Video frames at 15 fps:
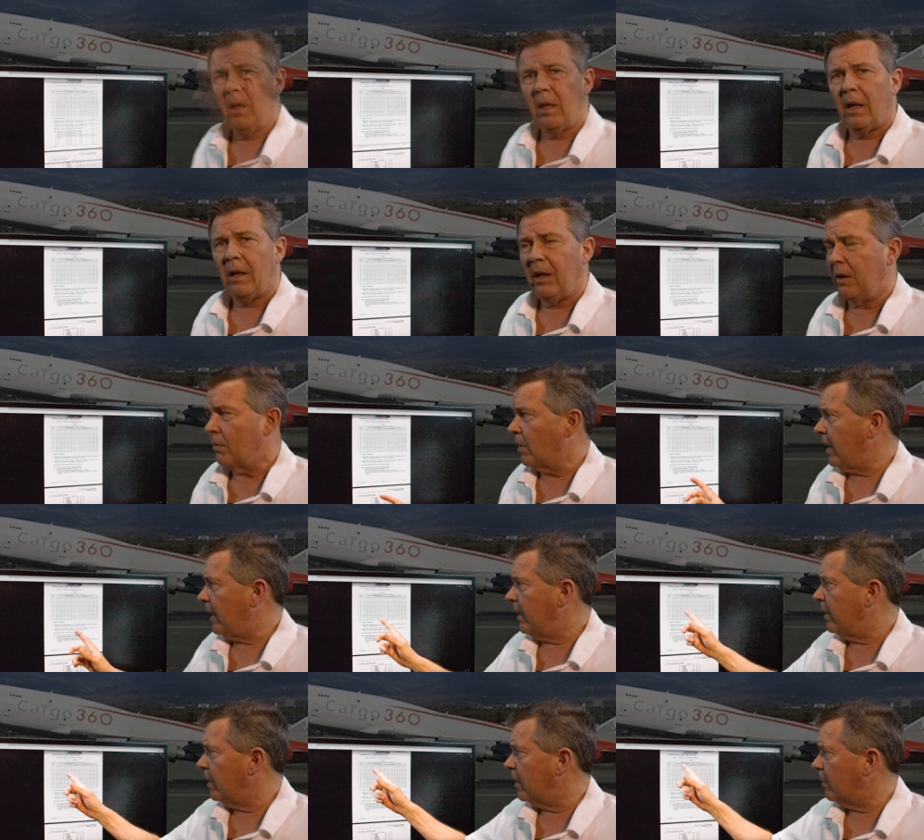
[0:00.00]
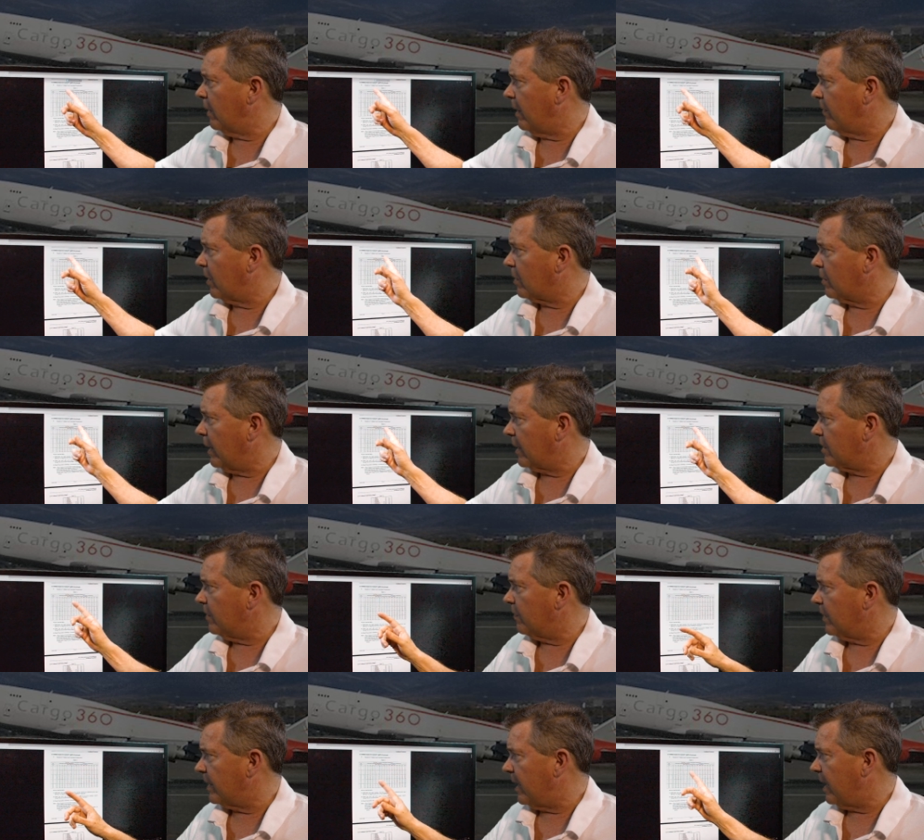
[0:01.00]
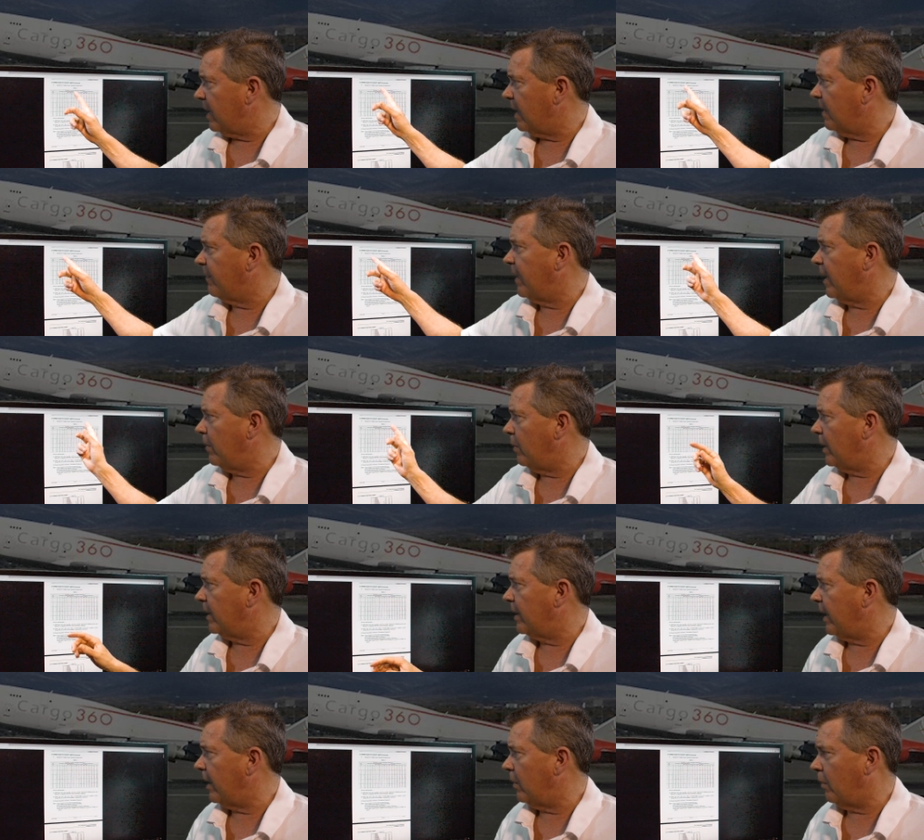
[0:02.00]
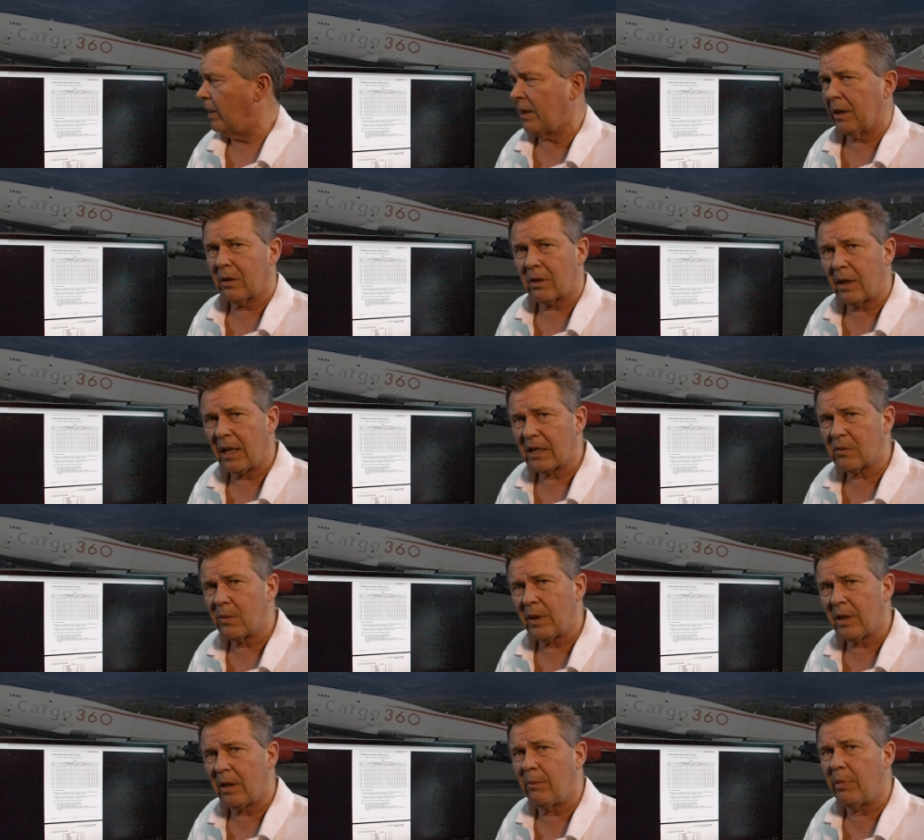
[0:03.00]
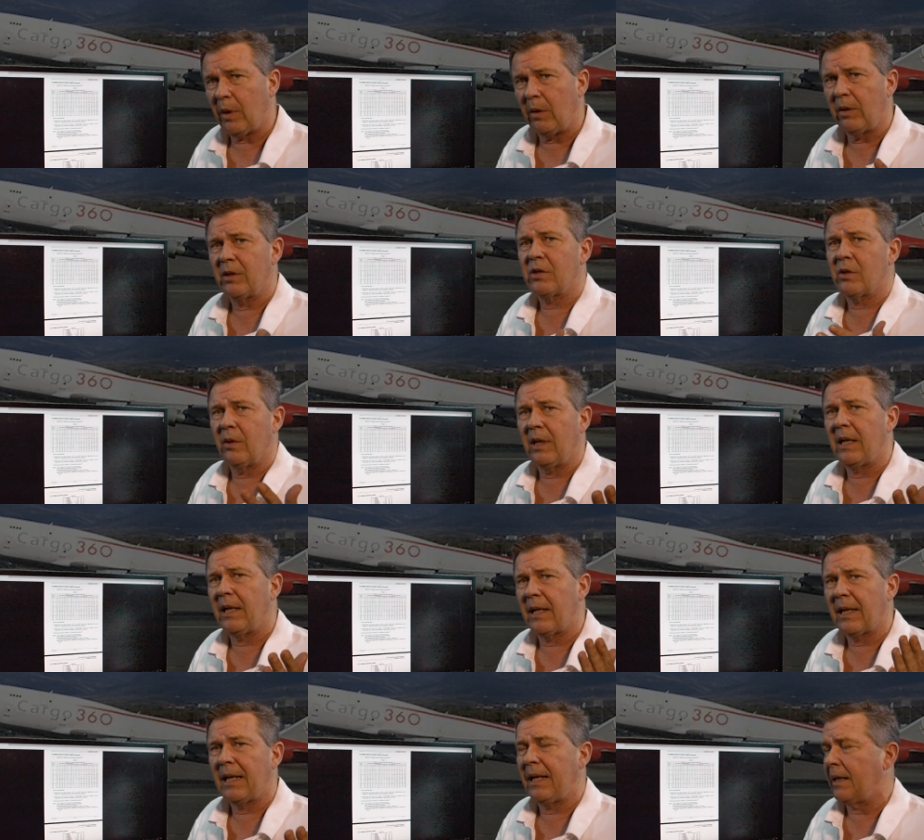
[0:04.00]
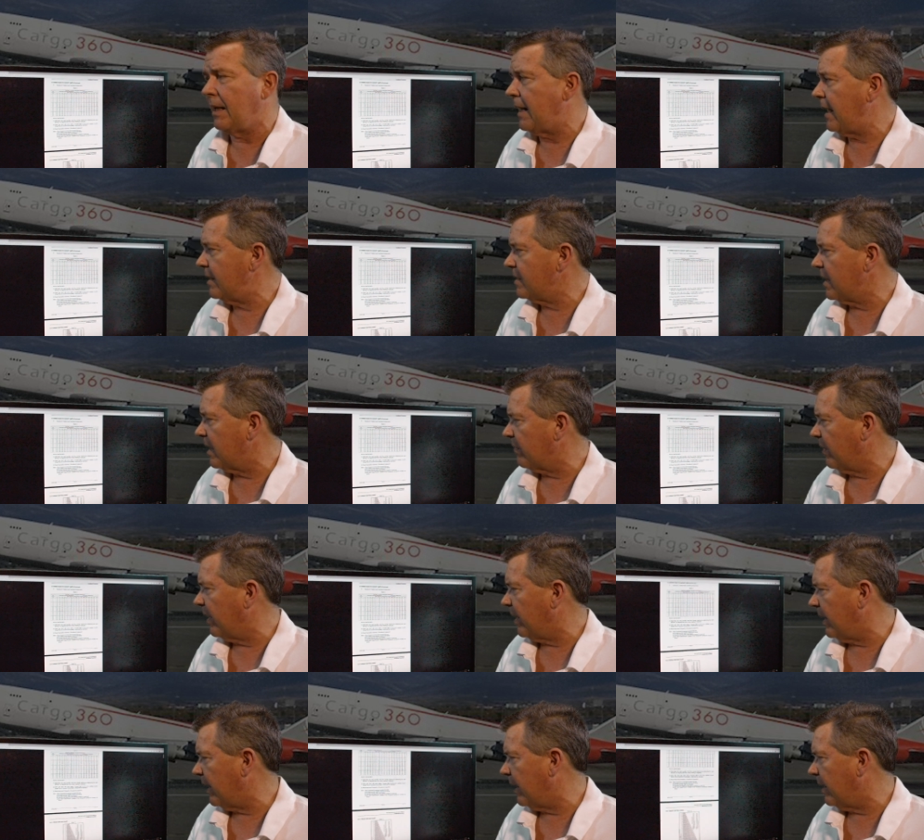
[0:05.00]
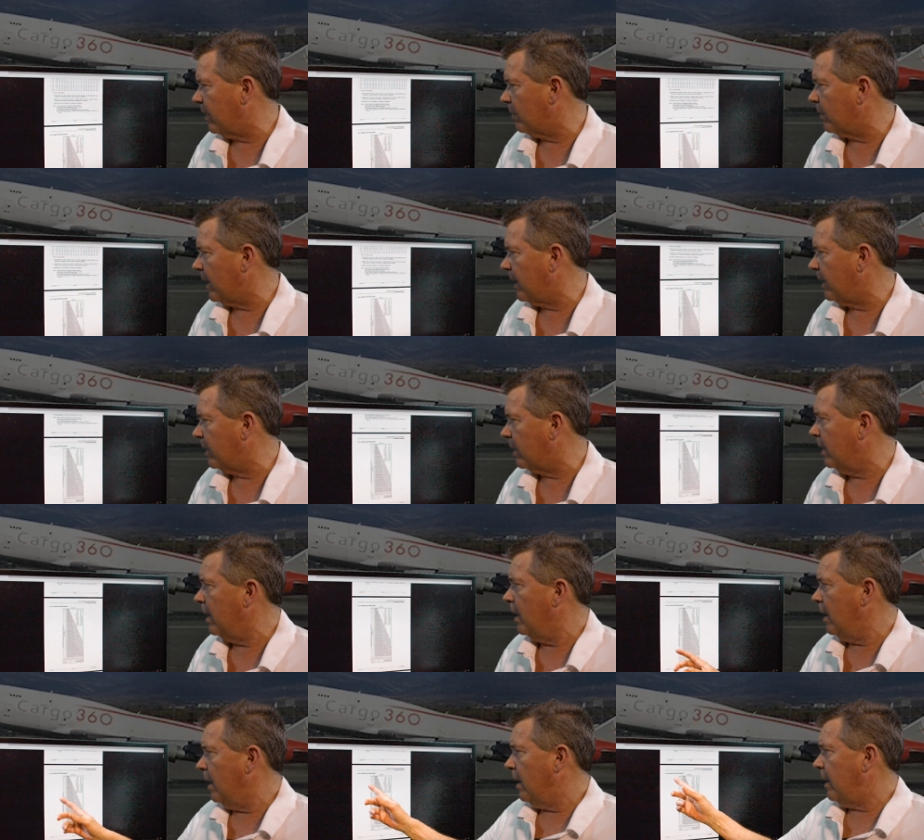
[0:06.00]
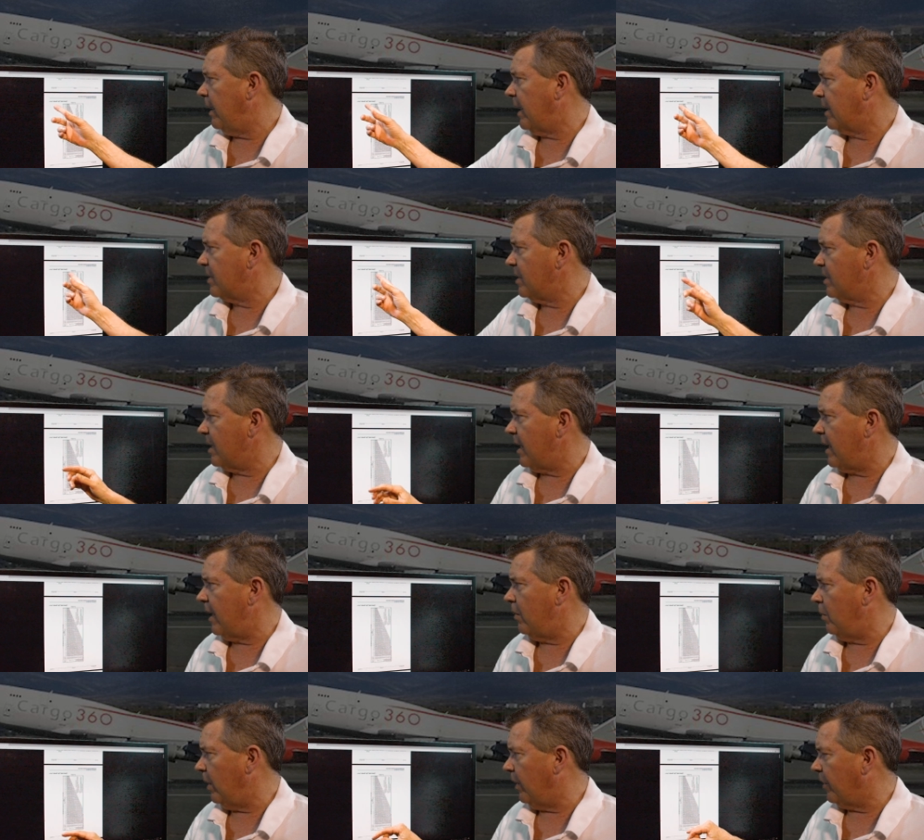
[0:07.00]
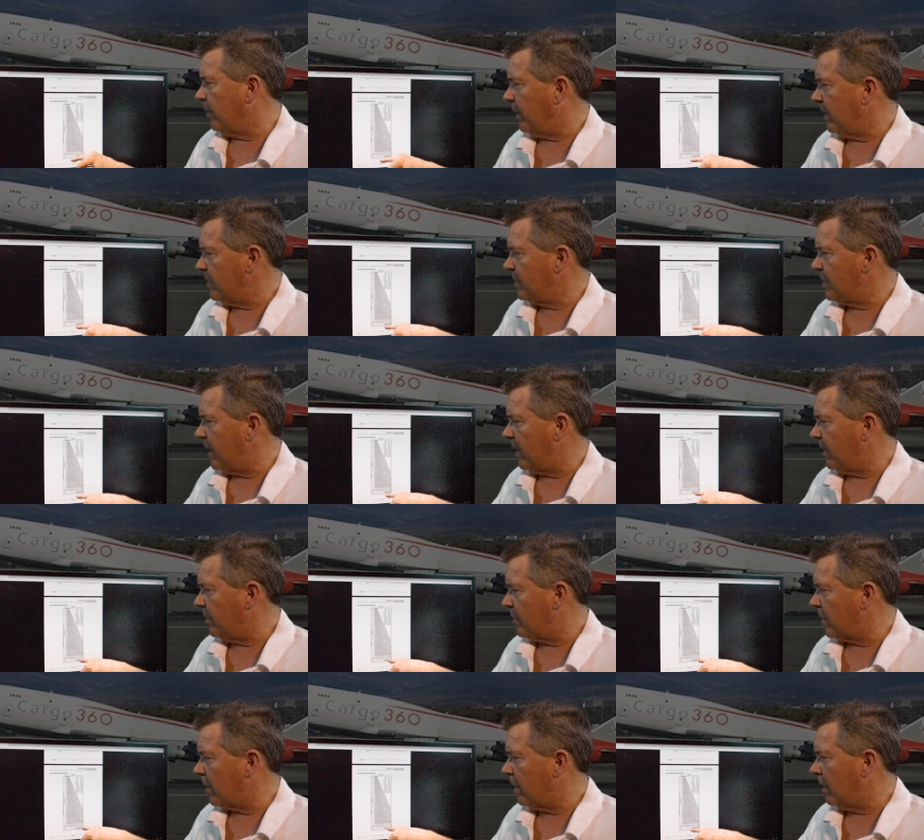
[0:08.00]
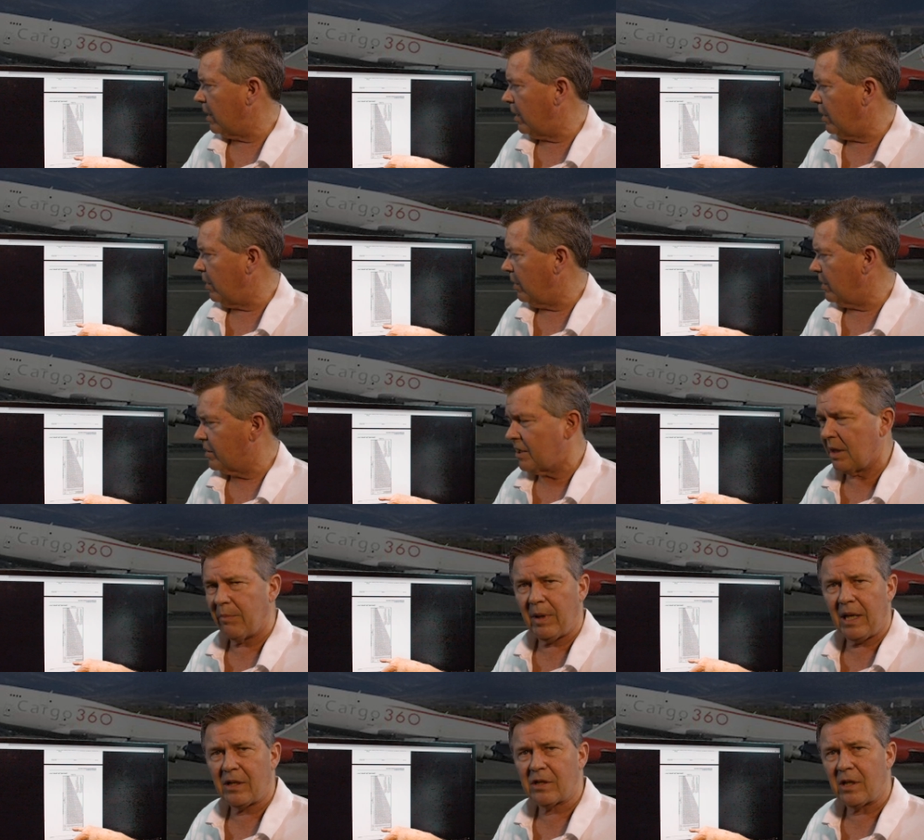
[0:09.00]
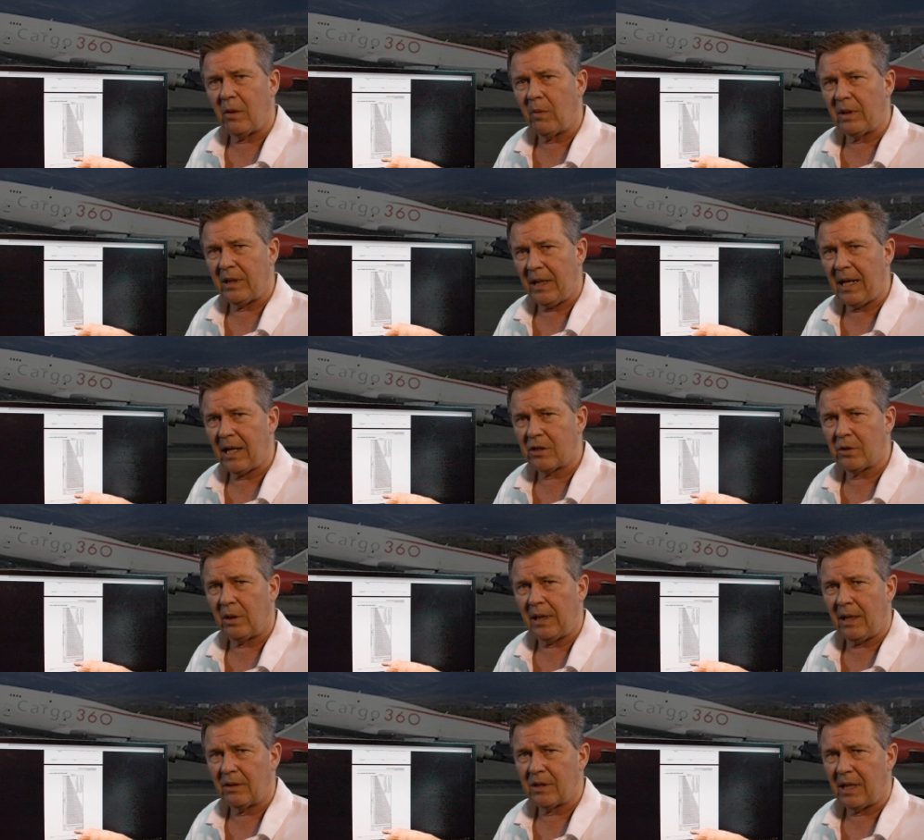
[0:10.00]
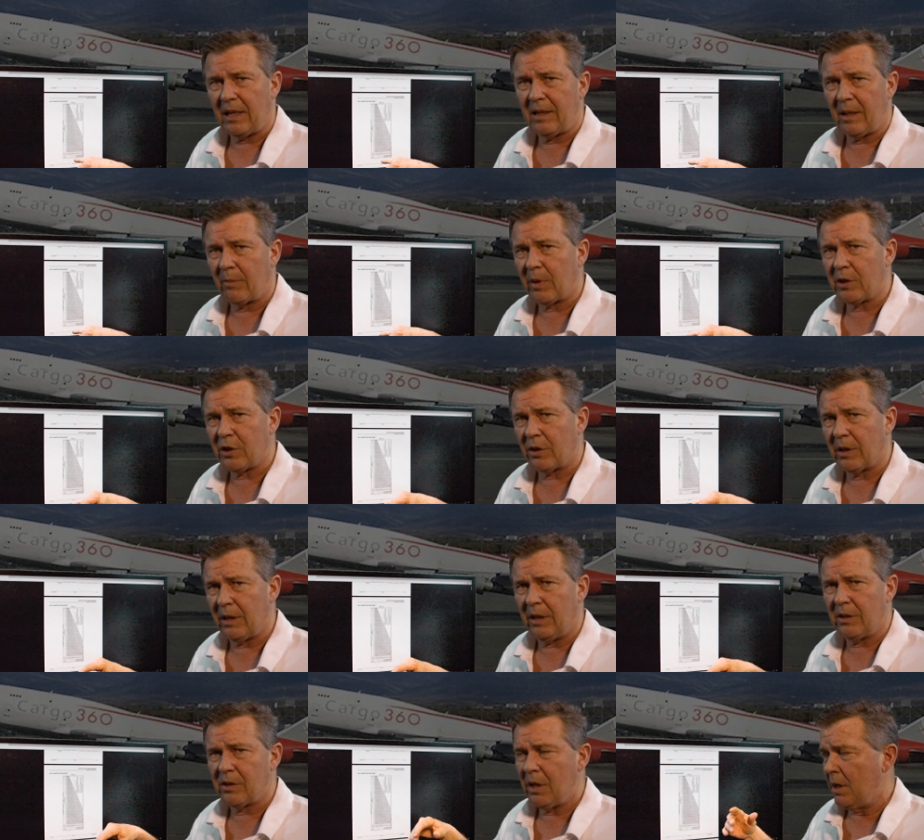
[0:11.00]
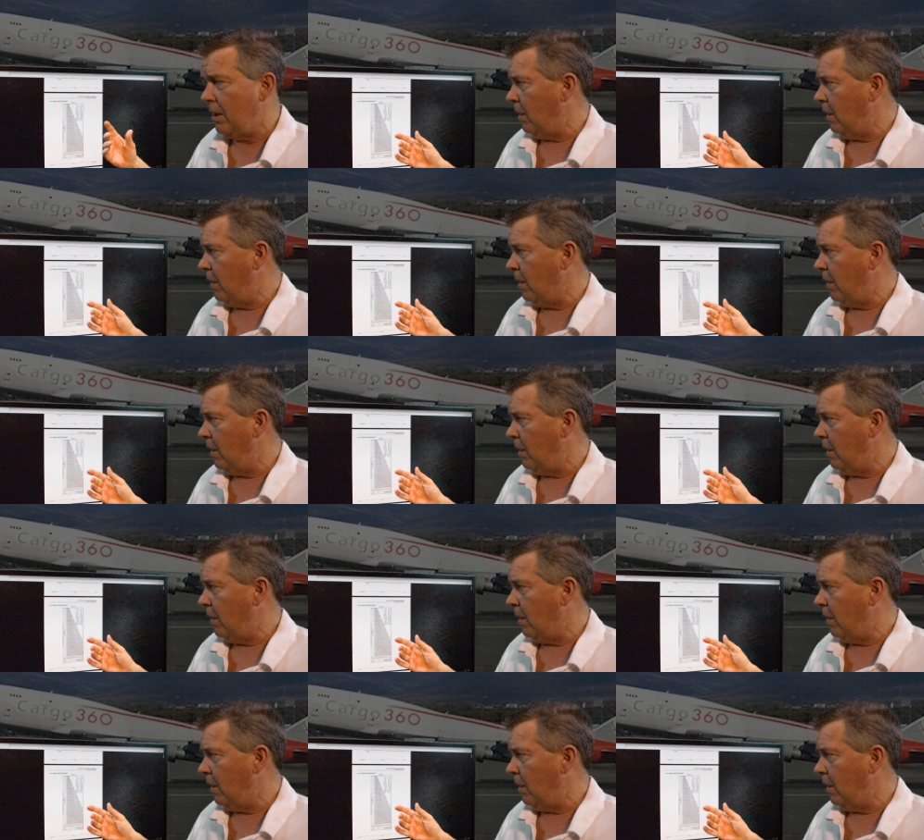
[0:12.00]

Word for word: And then right here we have a correction for takeoff, headwind, tailwind, and crosswind components. So it, it, again, it has everything in it right here. Next is the N1 thrust setting chart, and you can see based on what the actual outside temperature is,